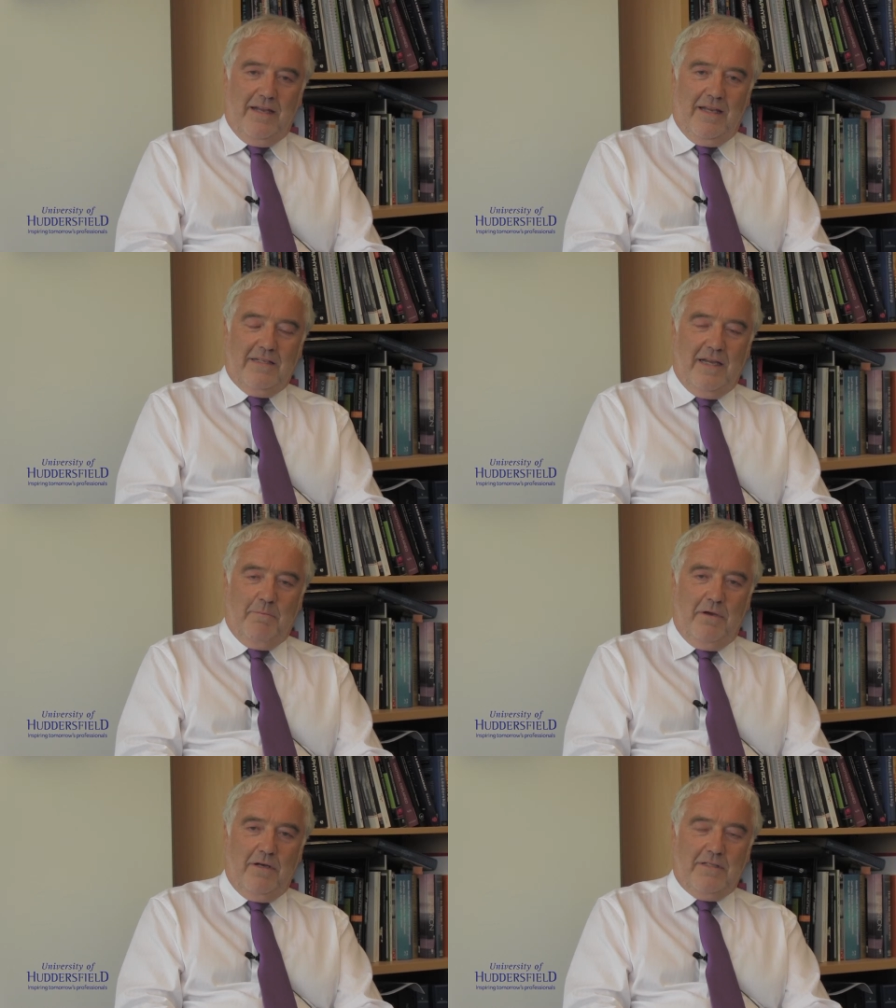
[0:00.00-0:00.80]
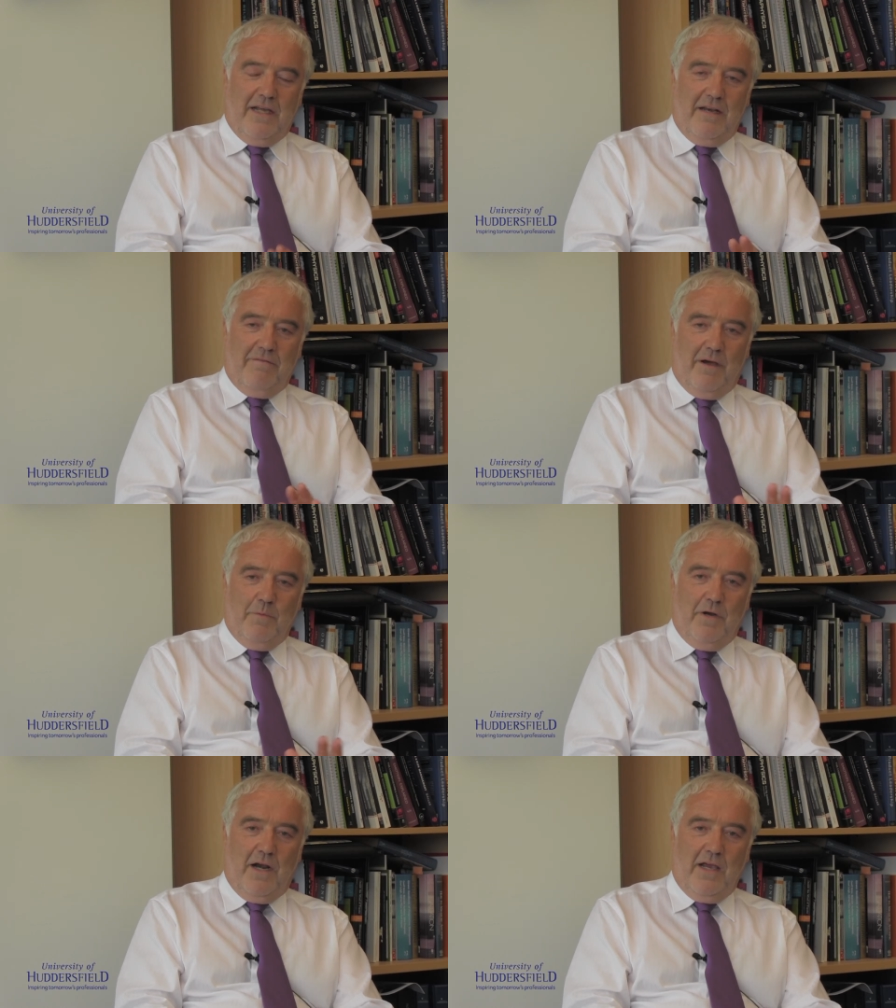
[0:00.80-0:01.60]
they said, "Bernard, in fact,
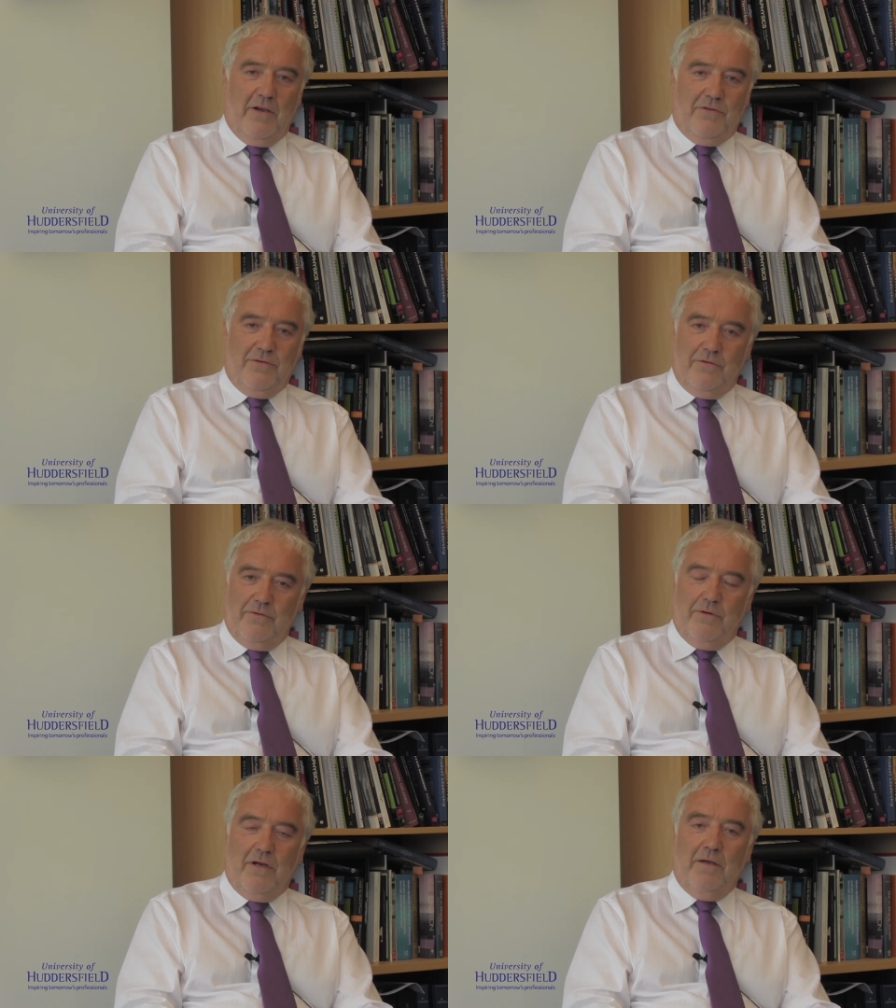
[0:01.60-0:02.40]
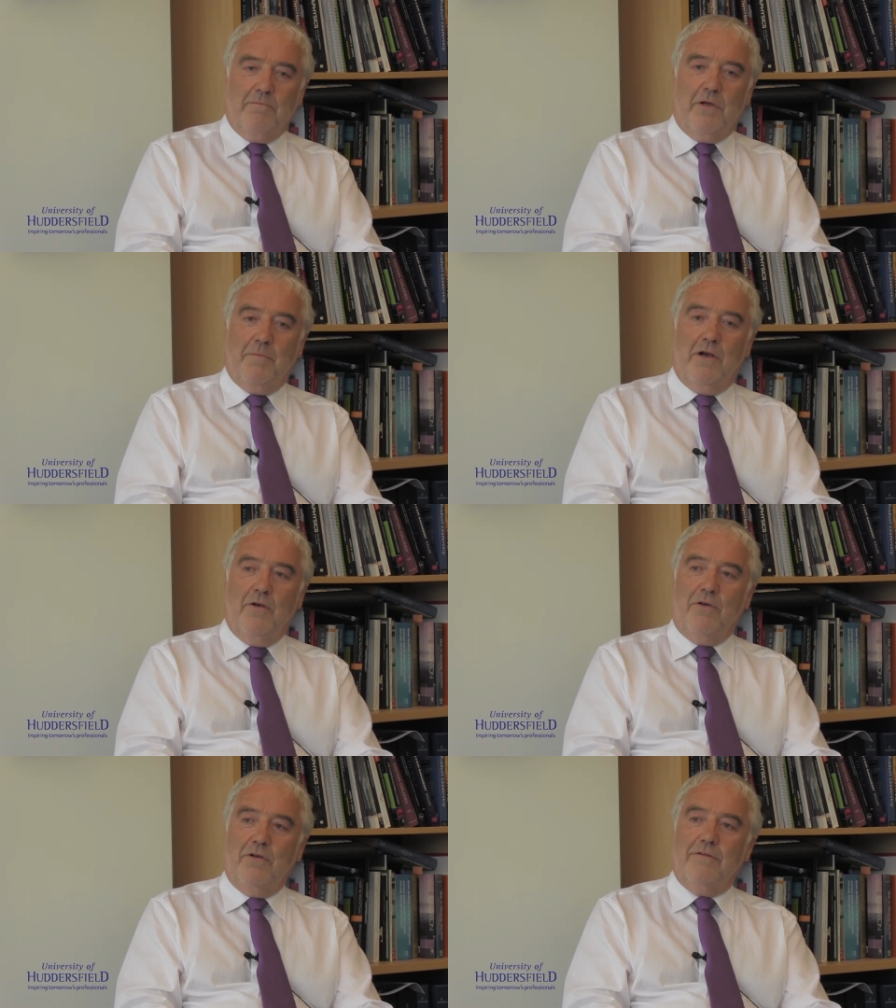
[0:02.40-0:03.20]
we'd like you to come and
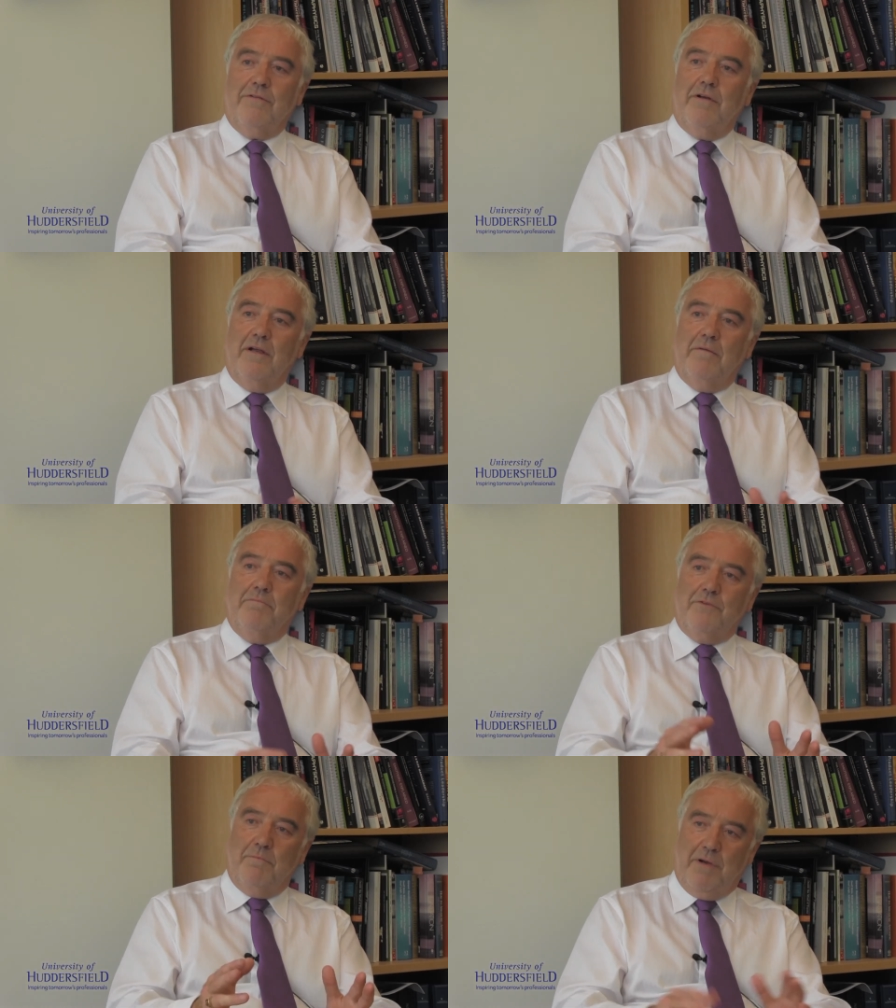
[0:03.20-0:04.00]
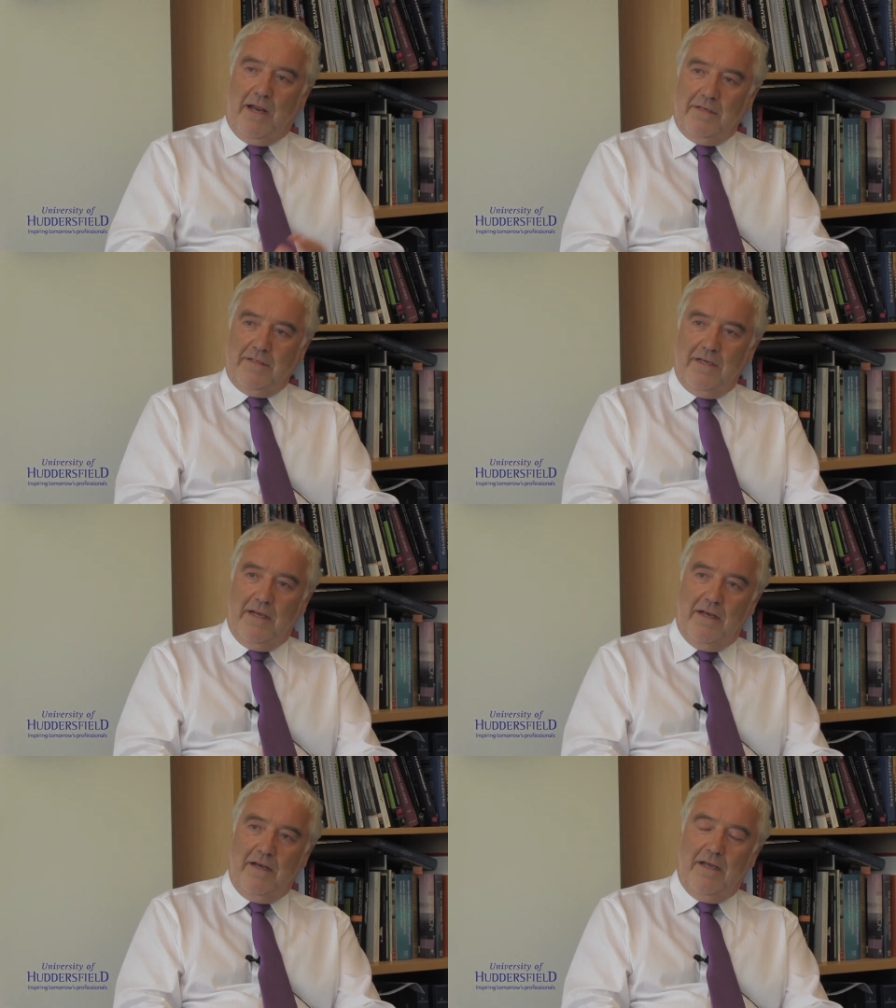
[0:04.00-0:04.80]
look at some plants
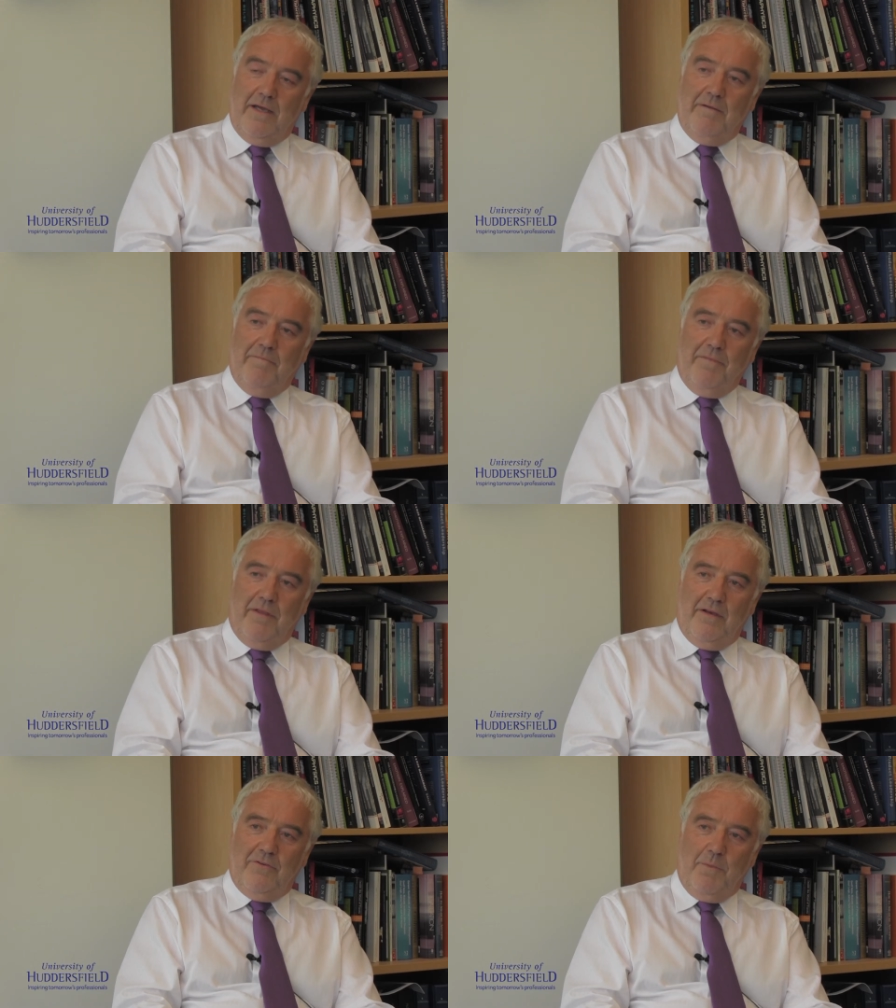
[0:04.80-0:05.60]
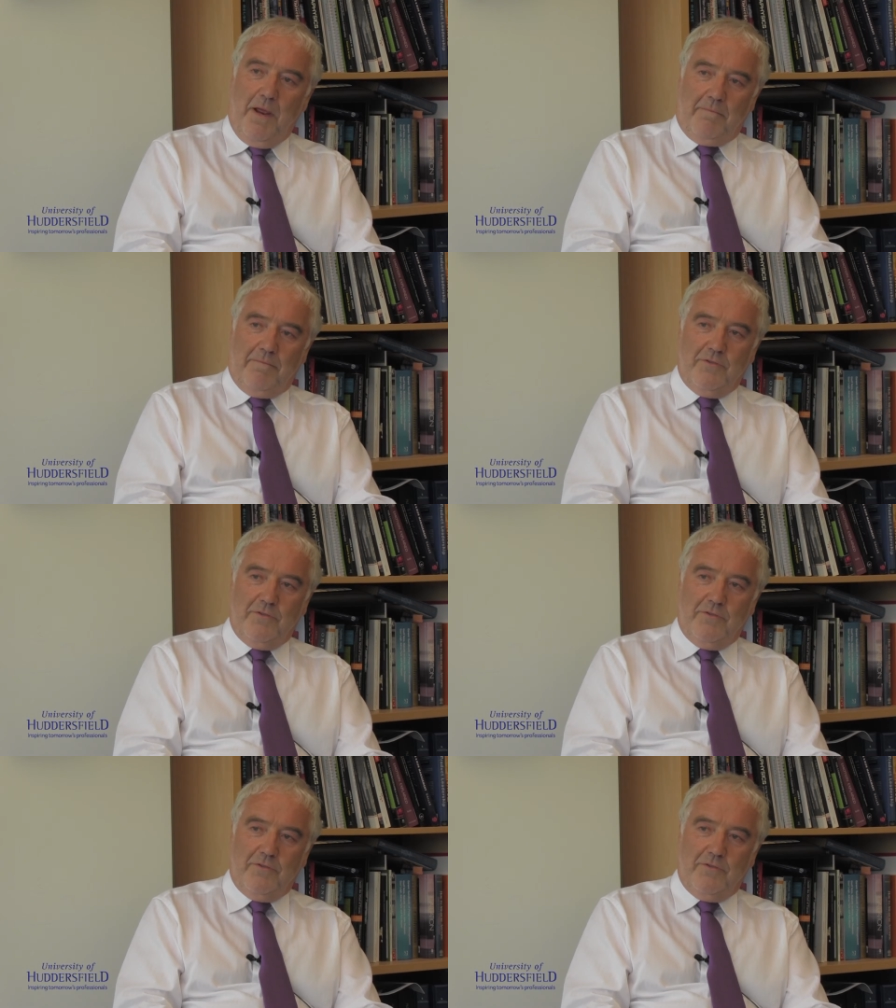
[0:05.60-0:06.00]
in Japan."